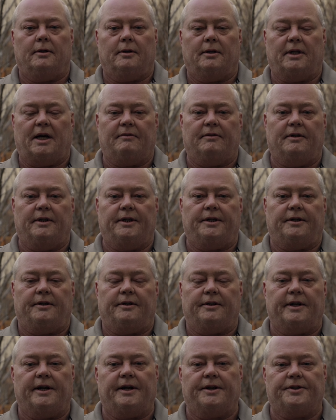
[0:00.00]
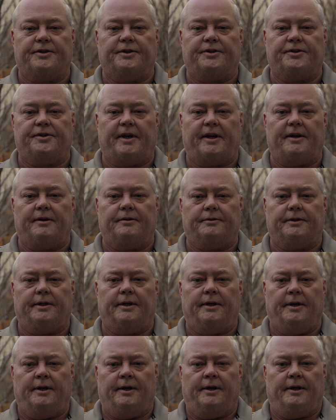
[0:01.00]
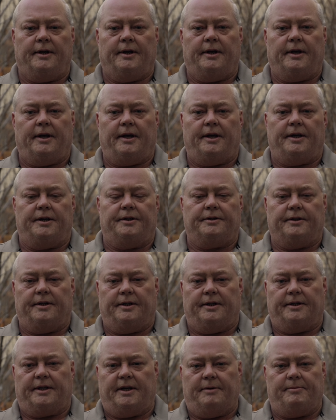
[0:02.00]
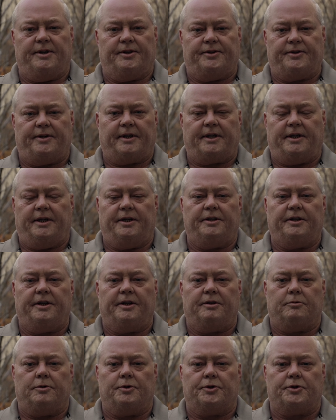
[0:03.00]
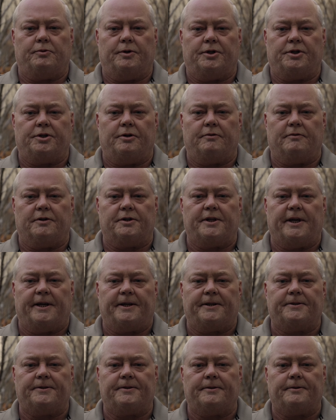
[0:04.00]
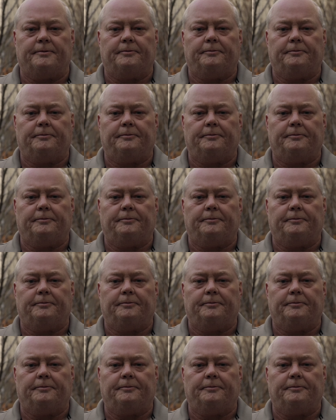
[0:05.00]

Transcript: lavalier, and how's this sound? And give me a second and we'll switch over. Thanks.